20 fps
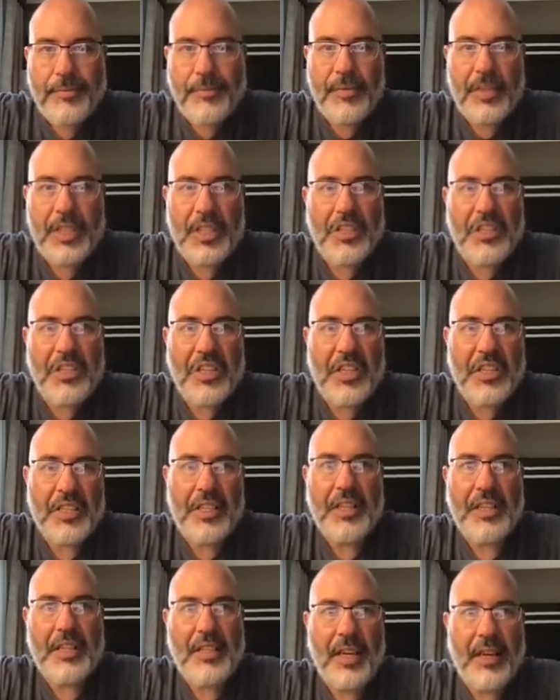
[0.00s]
Let's change
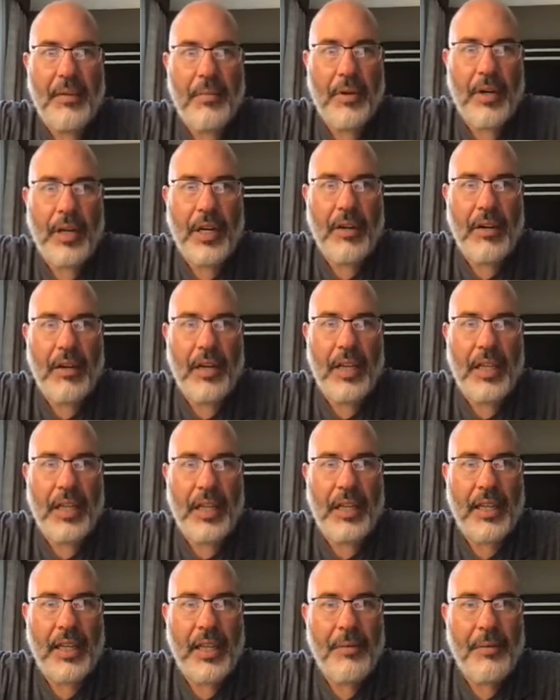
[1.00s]
the typewriter. I like
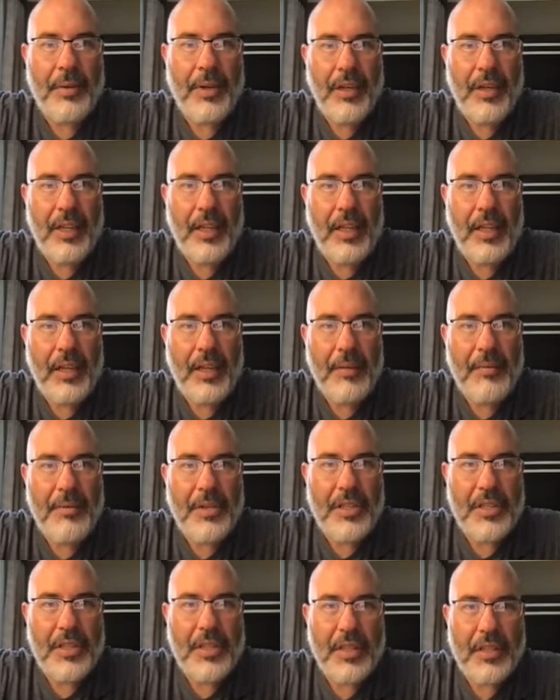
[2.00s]
that one. And then I'm
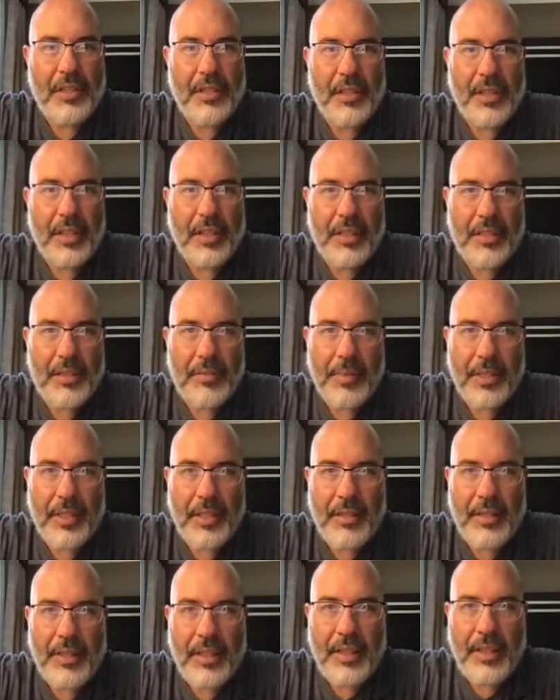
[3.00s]
just going to click this
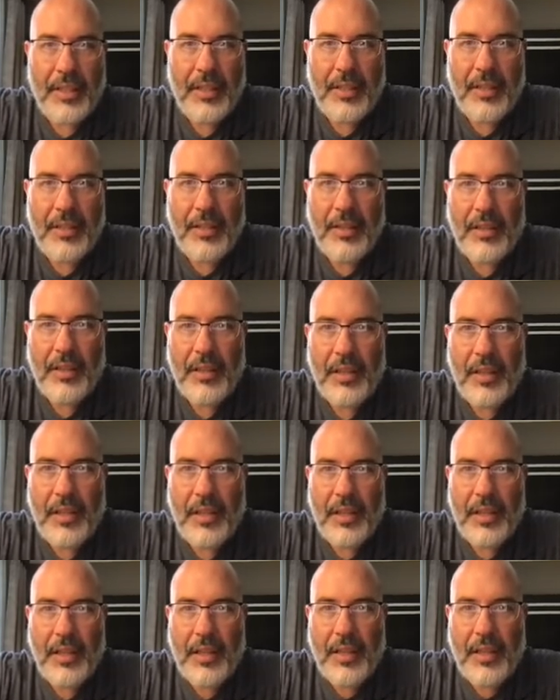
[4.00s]
button here
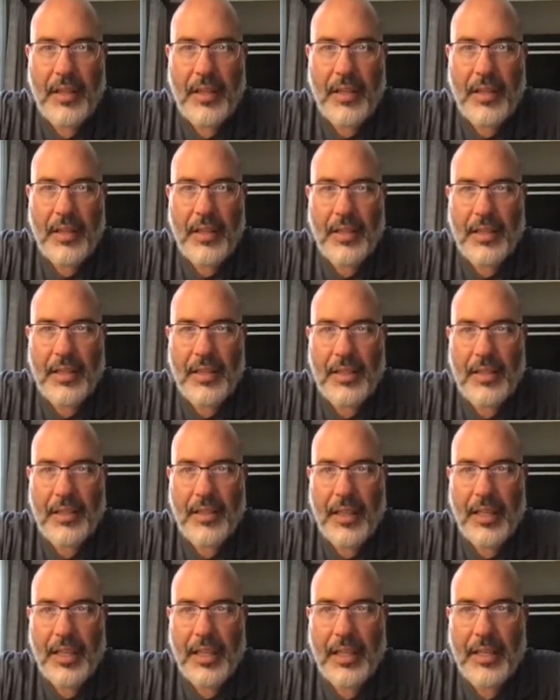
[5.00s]
until
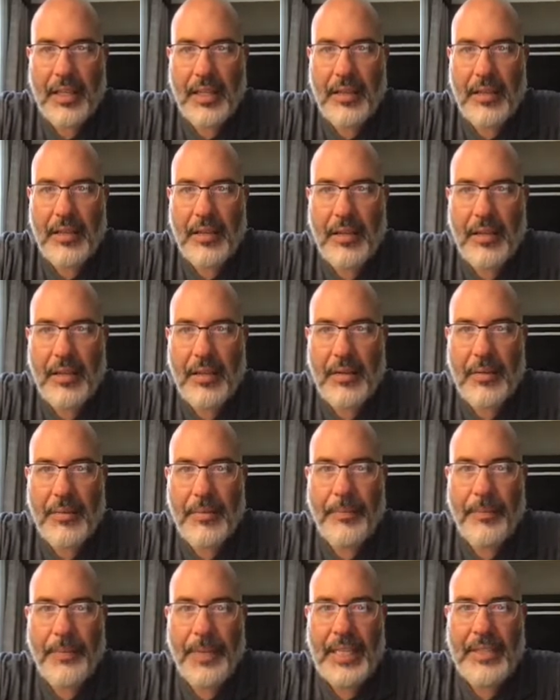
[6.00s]
I get
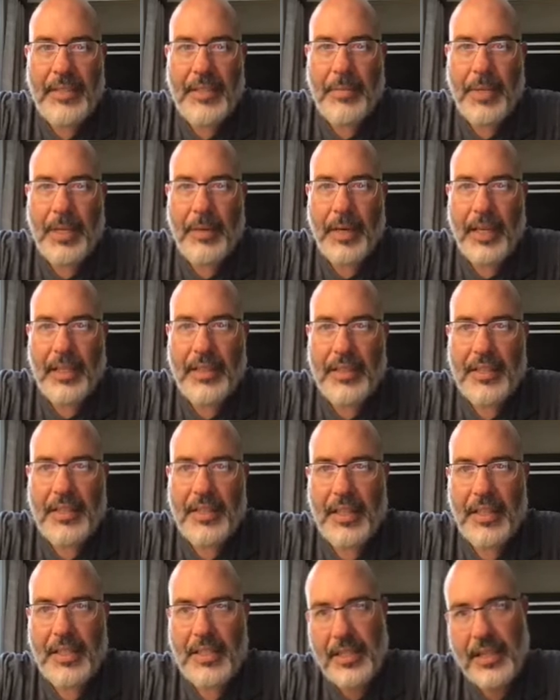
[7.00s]
it to be about the
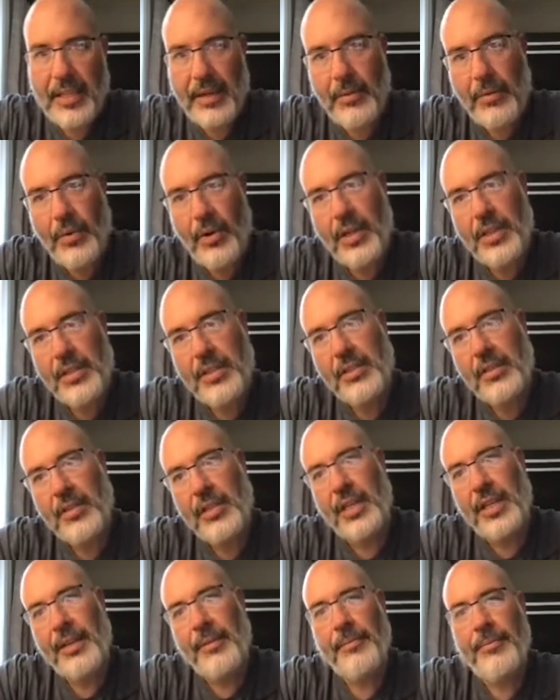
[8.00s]
size that I want.
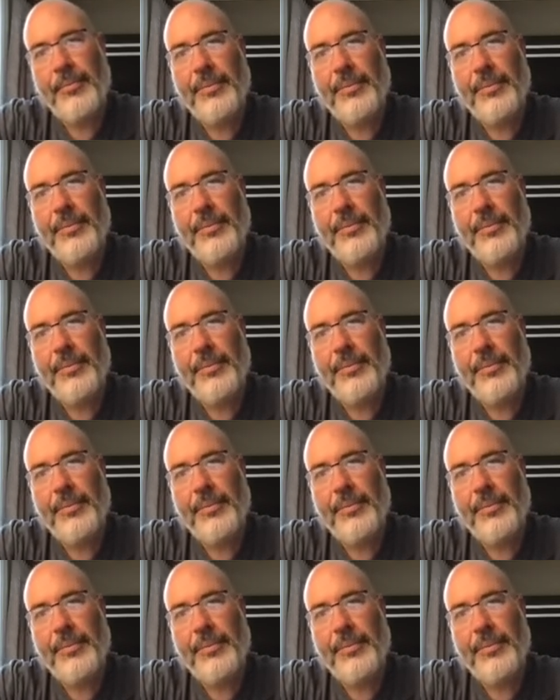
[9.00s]
Okay.